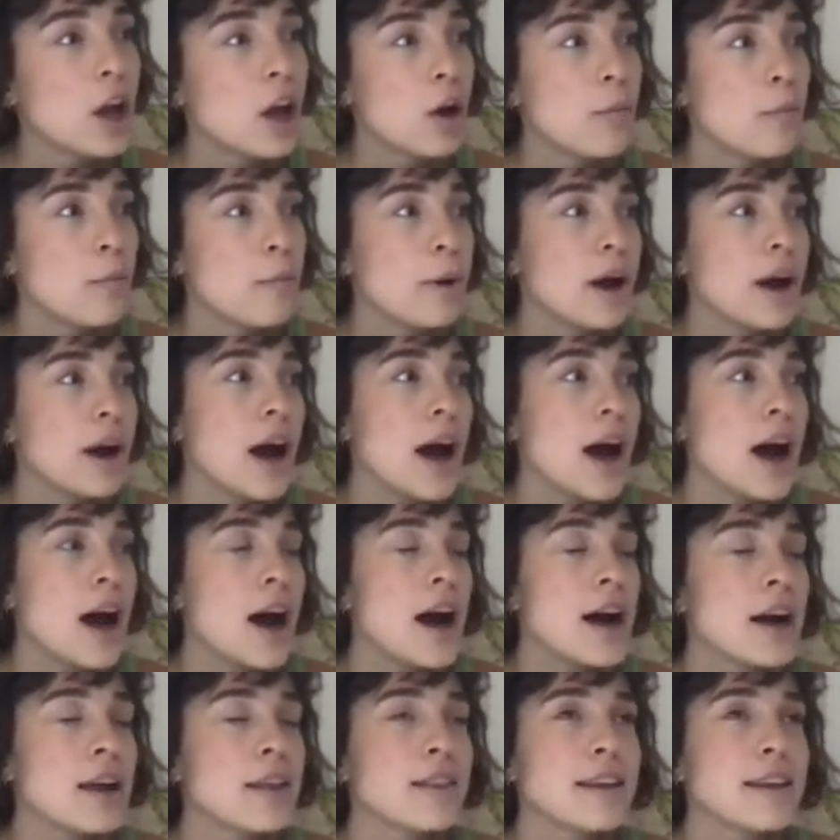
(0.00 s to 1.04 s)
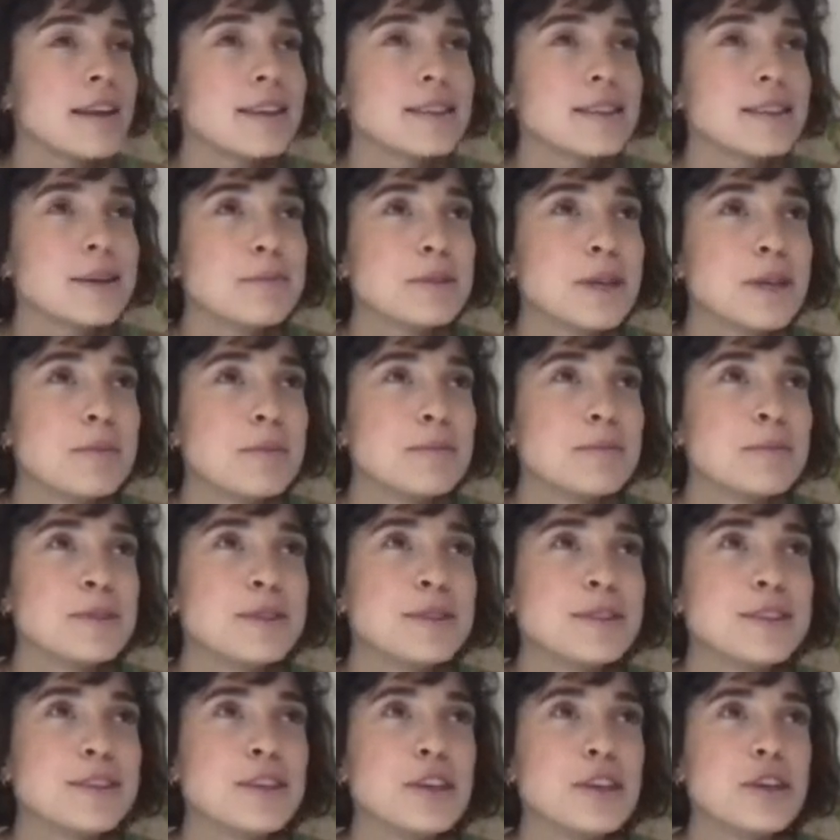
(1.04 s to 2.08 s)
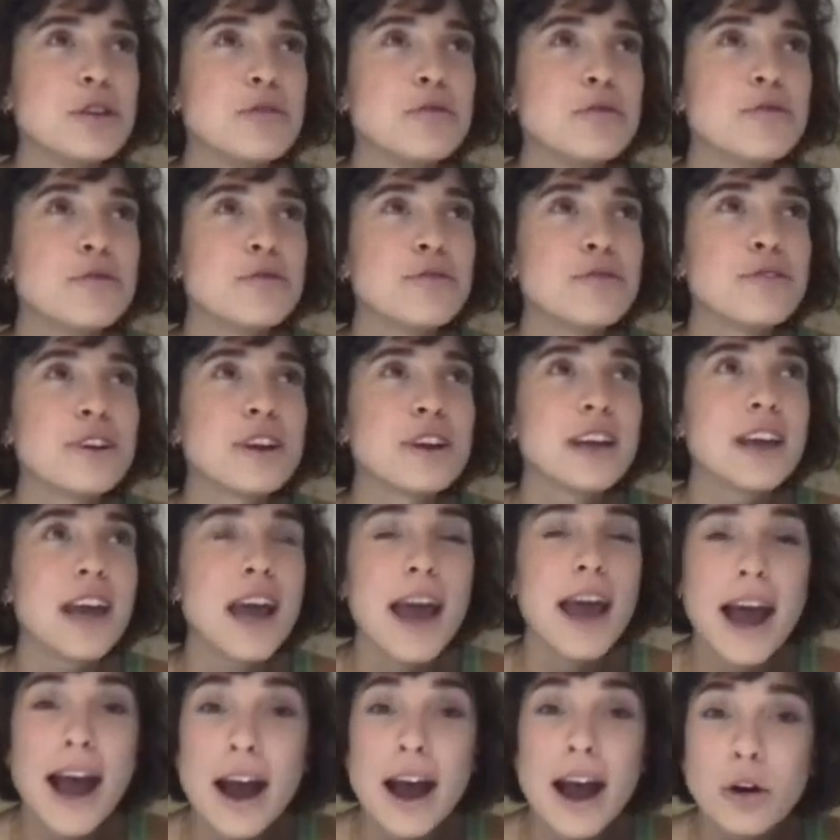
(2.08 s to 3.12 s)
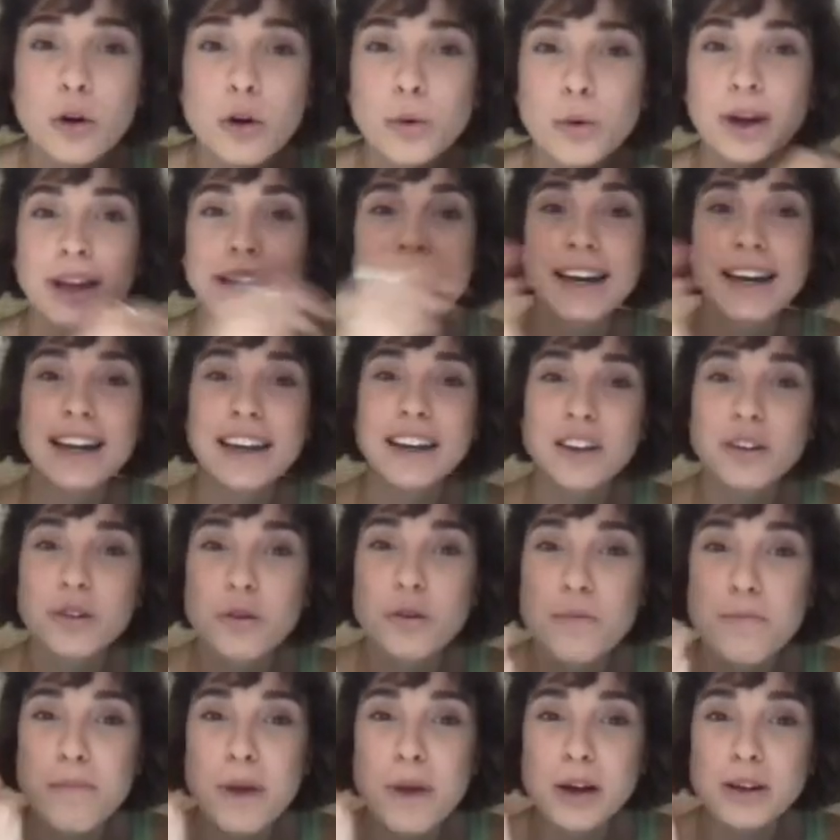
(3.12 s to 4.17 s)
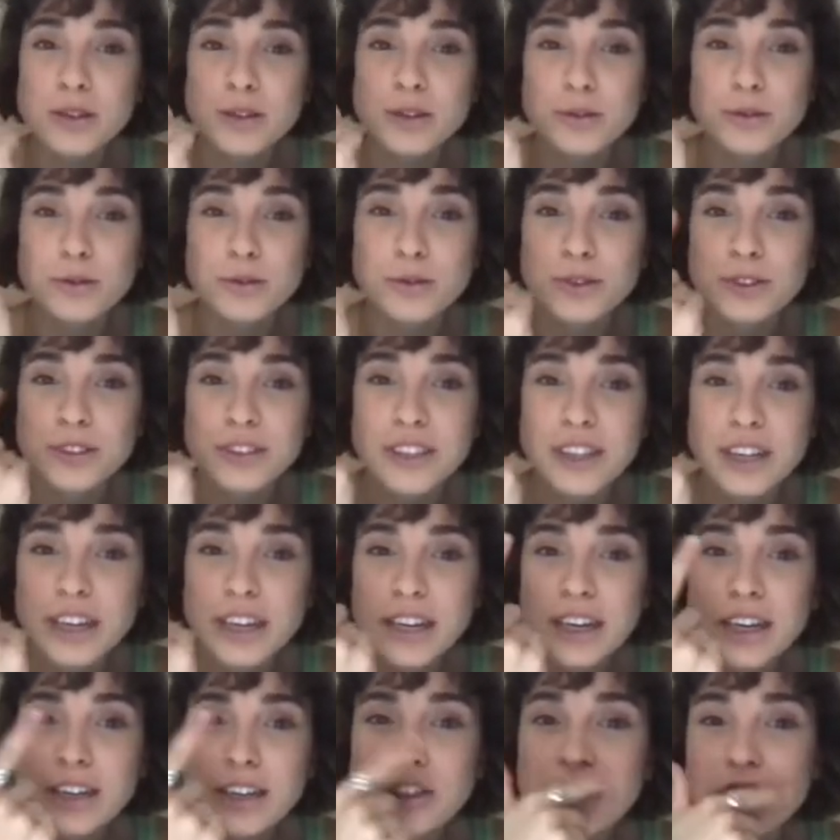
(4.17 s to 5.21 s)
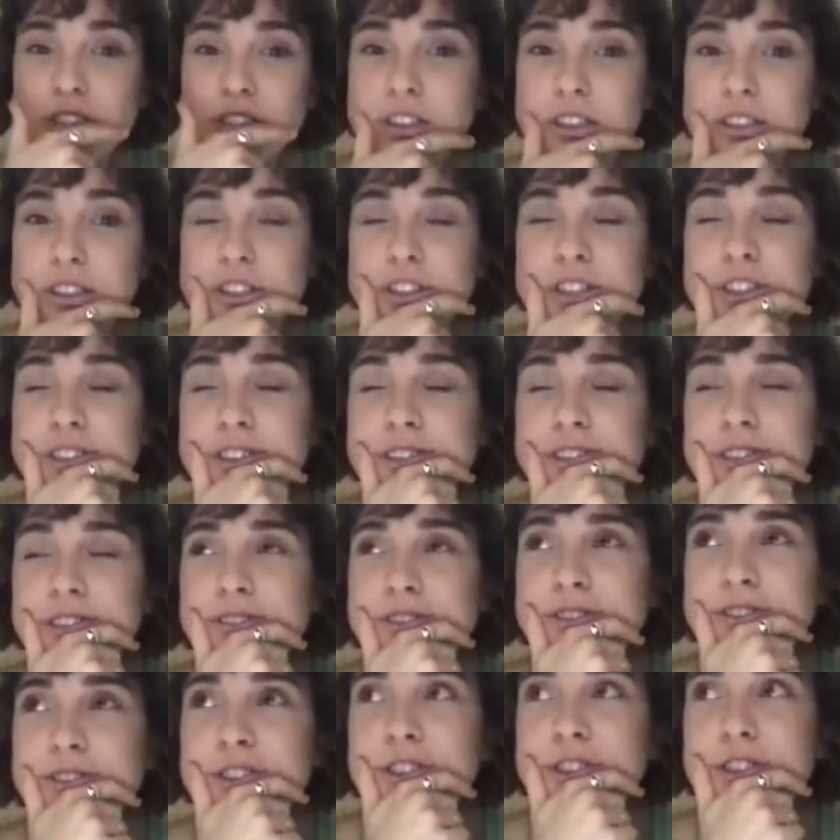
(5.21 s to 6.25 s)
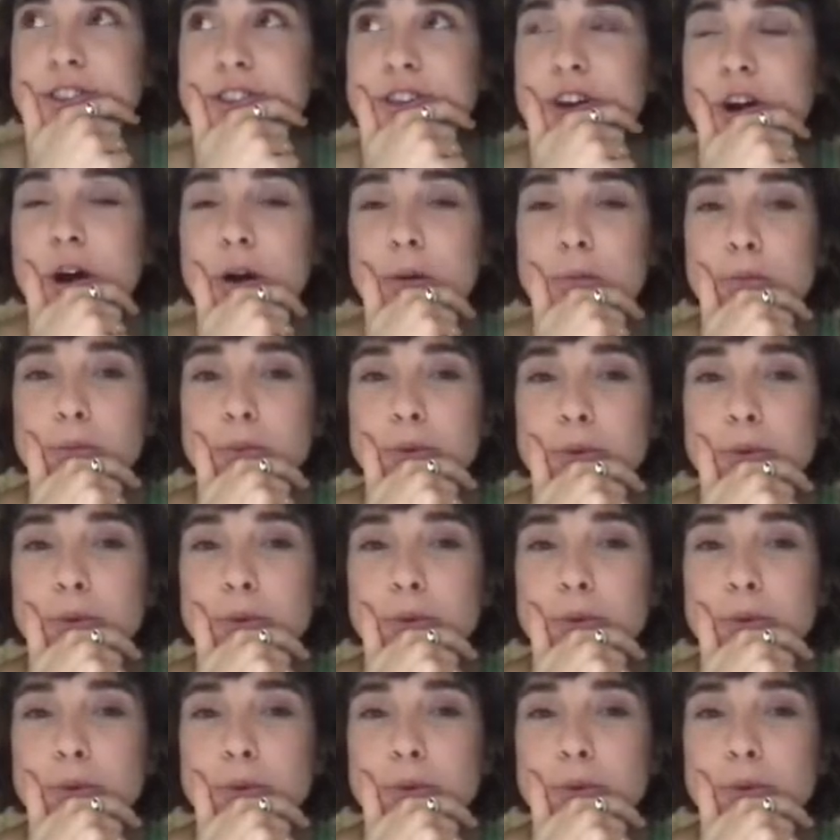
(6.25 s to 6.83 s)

But I think sometimes you forget how quickly your muscles just stop,